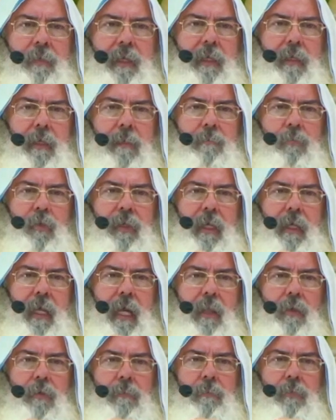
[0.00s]
I'll follow
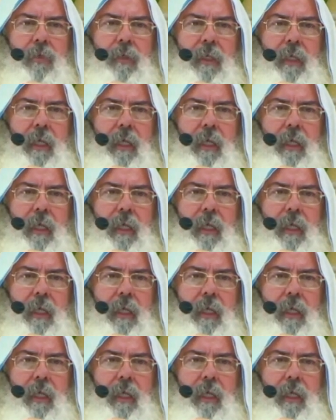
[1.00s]
him.